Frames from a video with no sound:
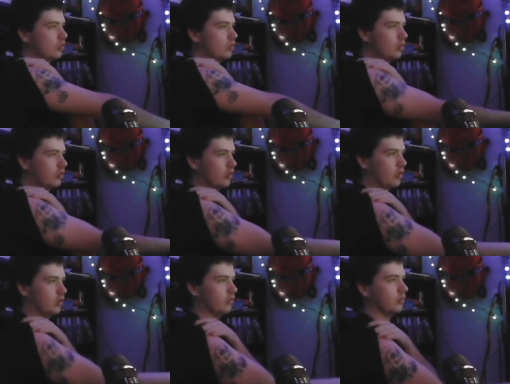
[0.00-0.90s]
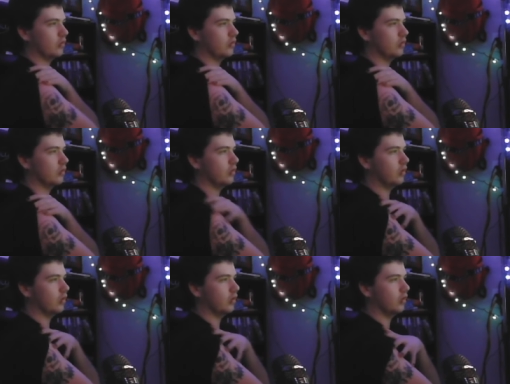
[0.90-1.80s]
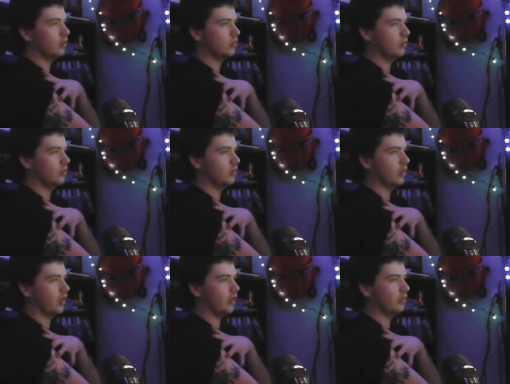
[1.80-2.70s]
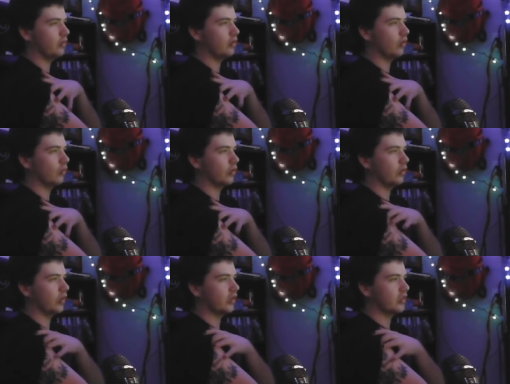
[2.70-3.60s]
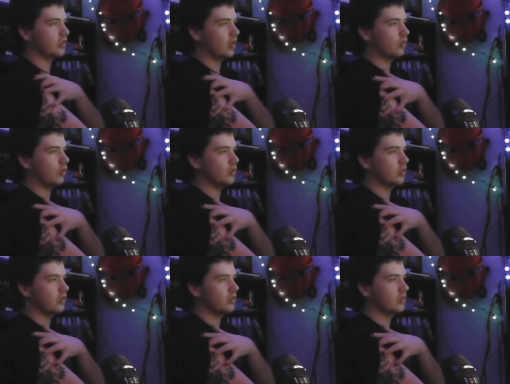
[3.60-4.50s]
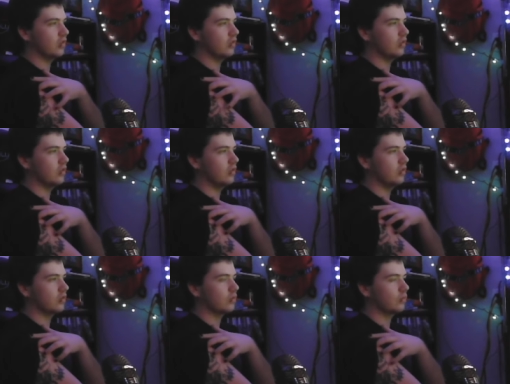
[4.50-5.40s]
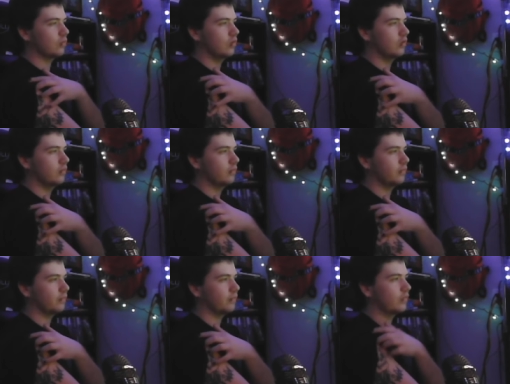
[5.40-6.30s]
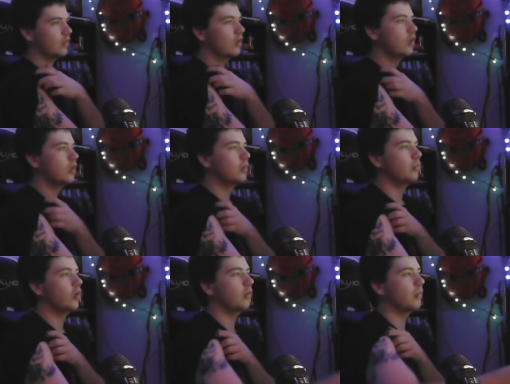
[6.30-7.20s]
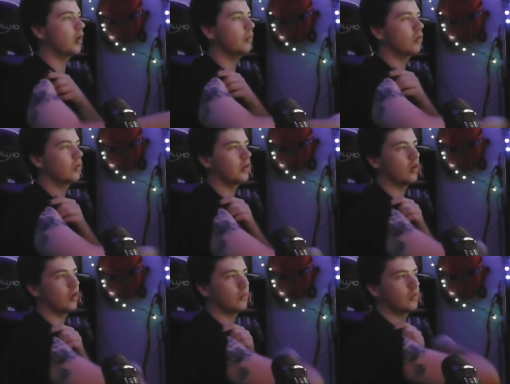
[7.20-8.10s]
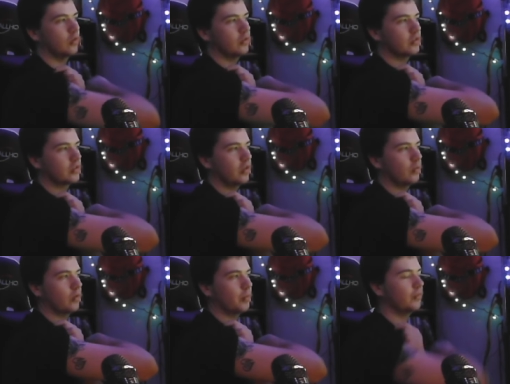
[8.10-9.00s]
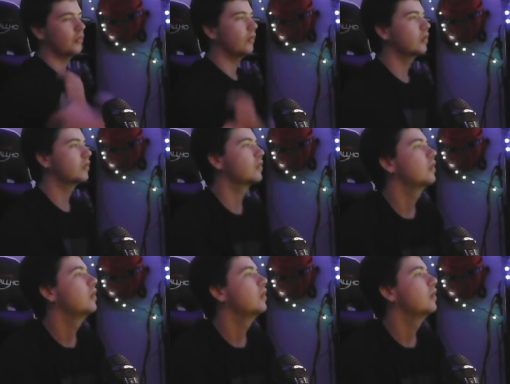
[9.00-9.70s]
You can't really see. This one I don't really like because how close it is to this one. But my broken heart one is like one of my favorites.